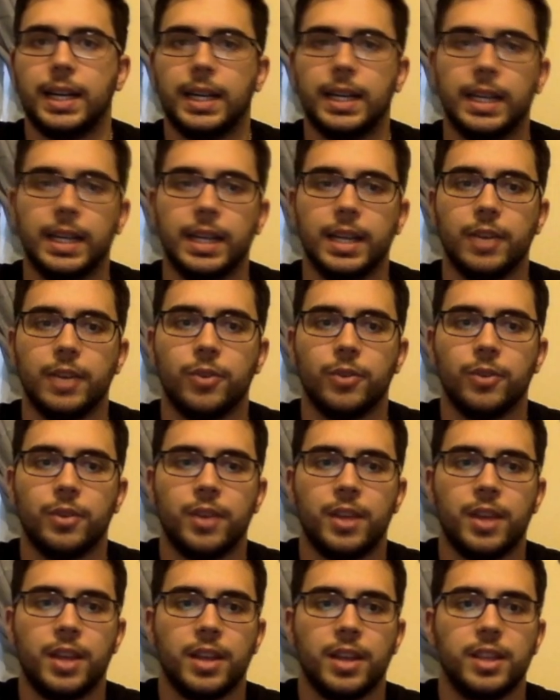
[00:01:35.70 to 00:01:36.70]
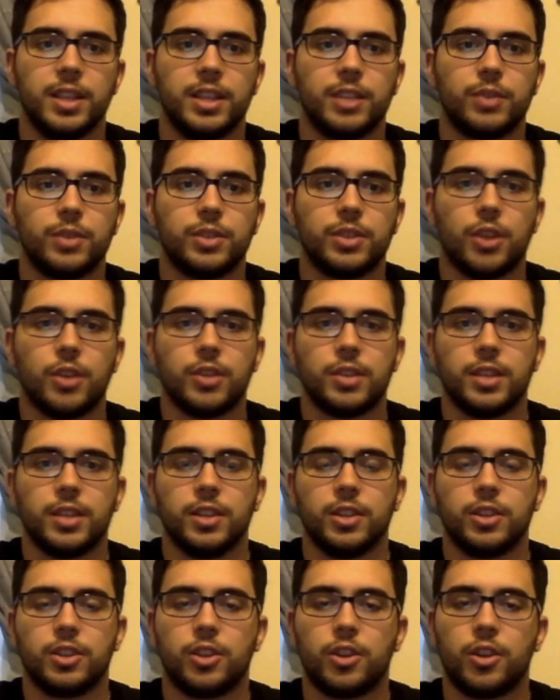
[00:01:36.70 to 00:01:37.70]
allele. This results in
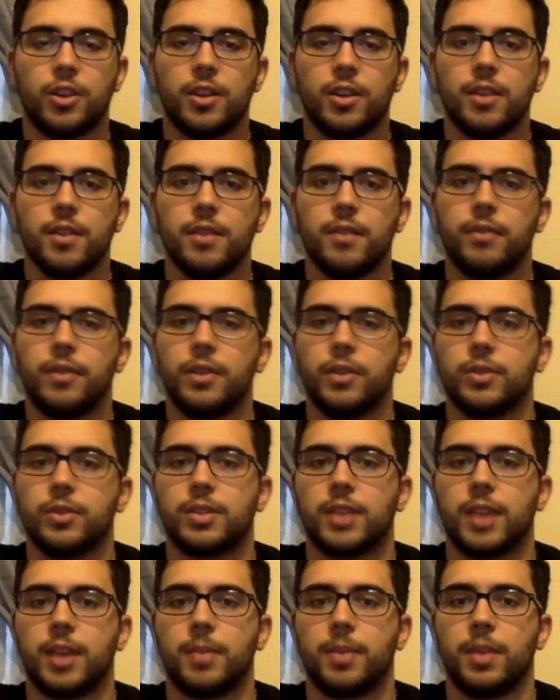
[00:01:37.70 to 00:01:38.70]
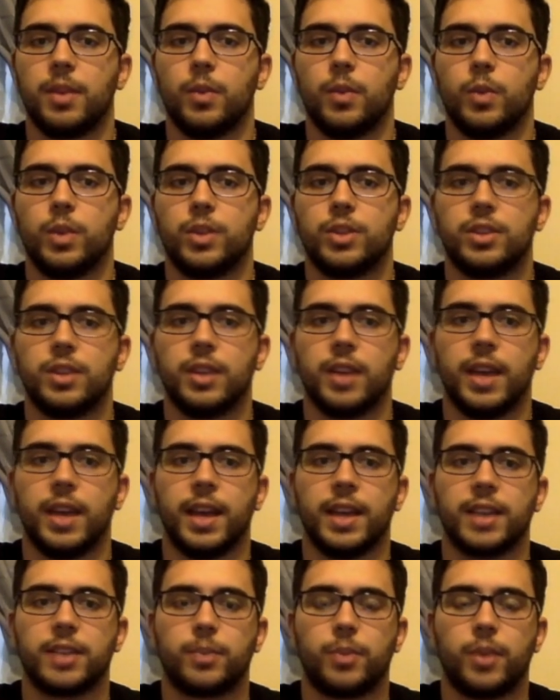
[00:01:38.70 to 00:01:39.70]
the third phenotype, in which the
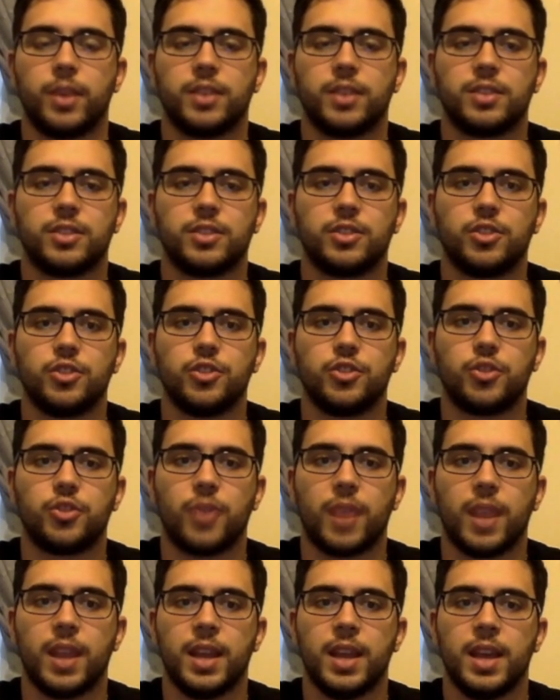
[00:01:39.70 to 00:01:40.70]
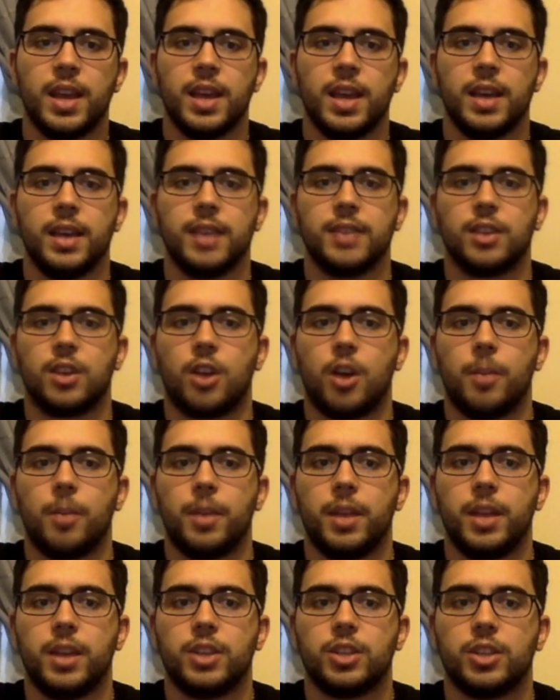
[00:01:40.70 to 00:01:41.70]
expressed trait is a
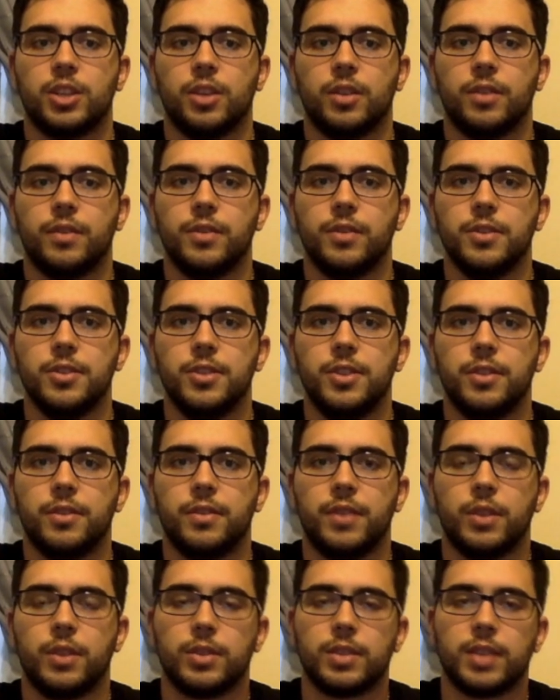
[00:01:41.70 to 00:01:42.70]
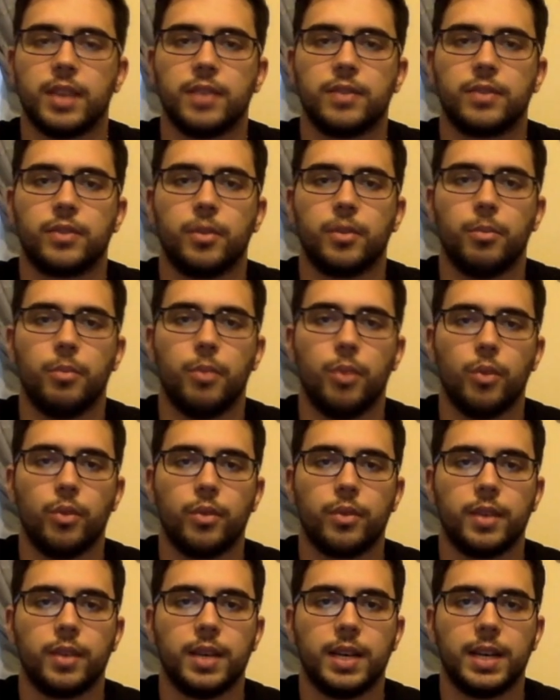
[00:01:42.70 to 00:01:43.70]
combination of the phenotypes for both
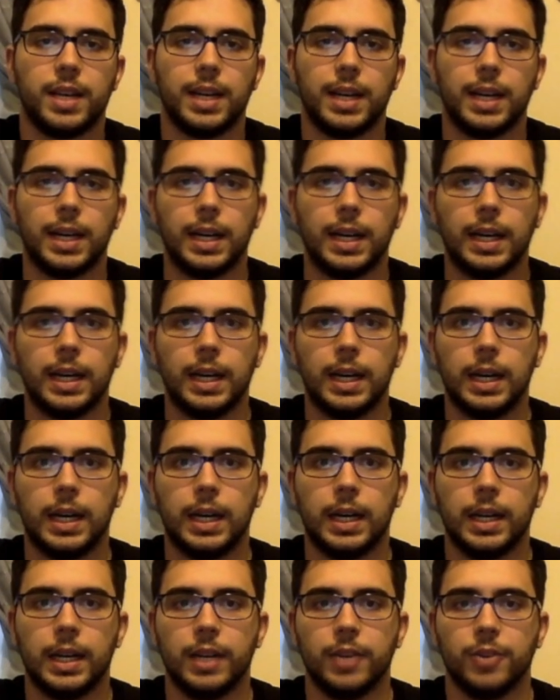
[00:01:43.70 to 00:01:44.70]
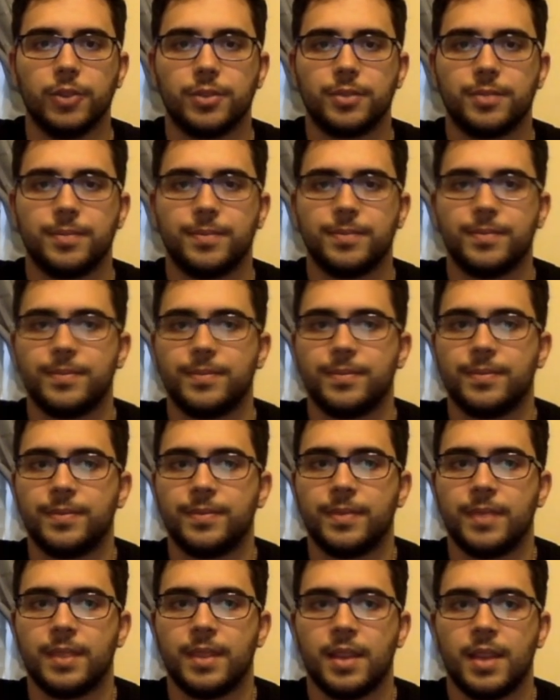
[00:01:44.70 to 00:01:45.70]
alleles.
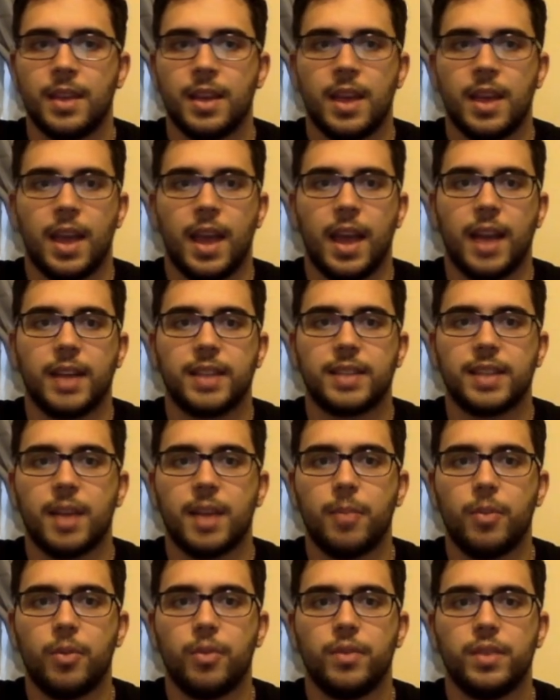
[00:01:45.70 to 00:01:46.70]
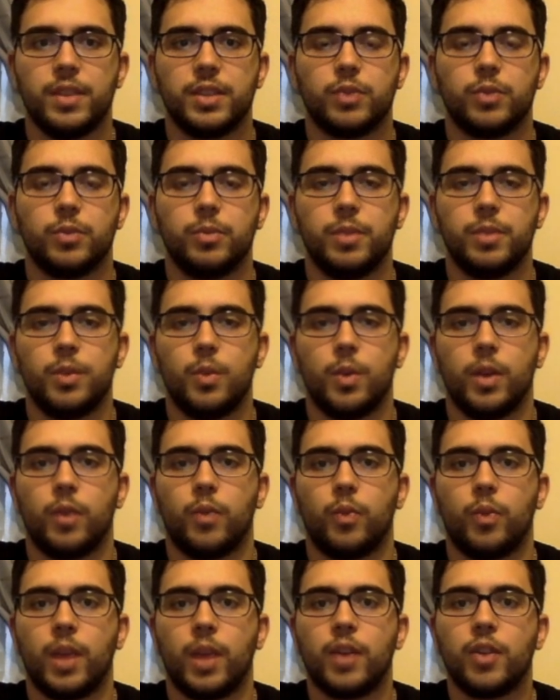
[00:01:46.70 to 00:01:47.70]
An example of this would be
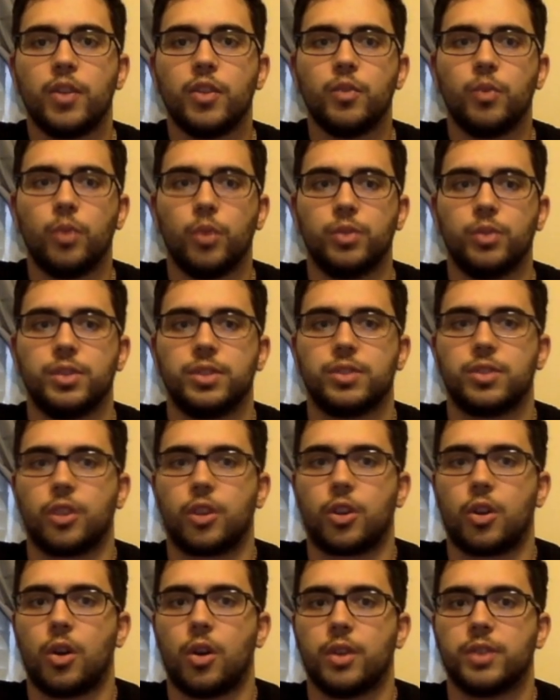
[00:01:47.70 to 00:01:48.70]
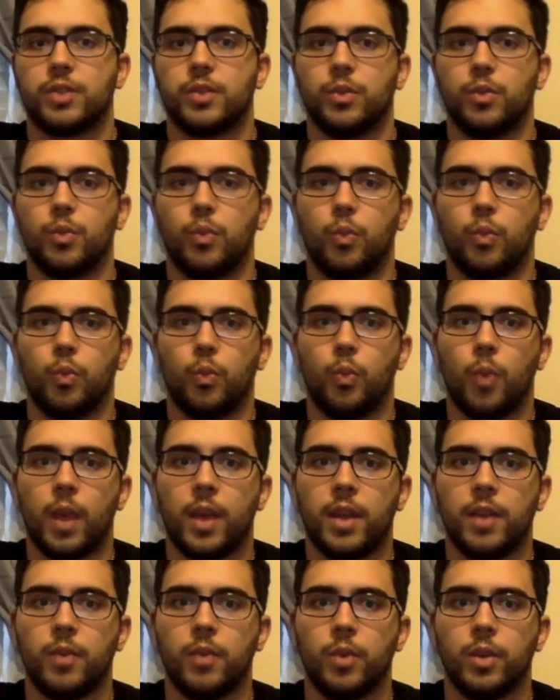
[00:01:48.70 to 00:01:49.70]
when red roses are crossed with
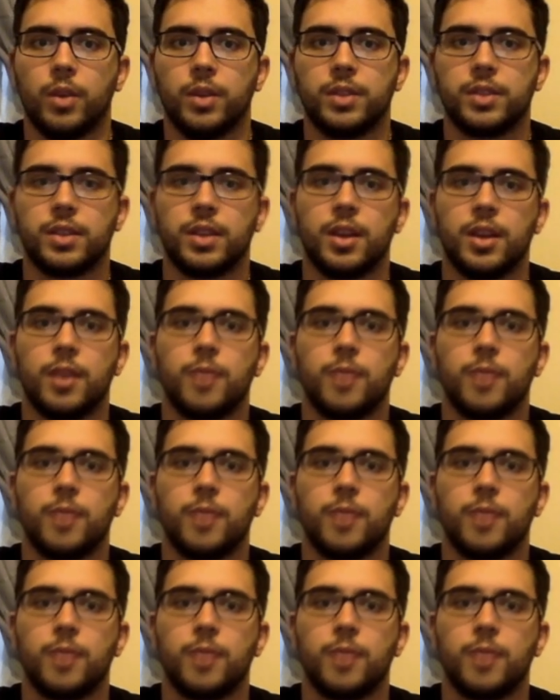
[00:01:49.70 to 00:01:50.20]
white ones,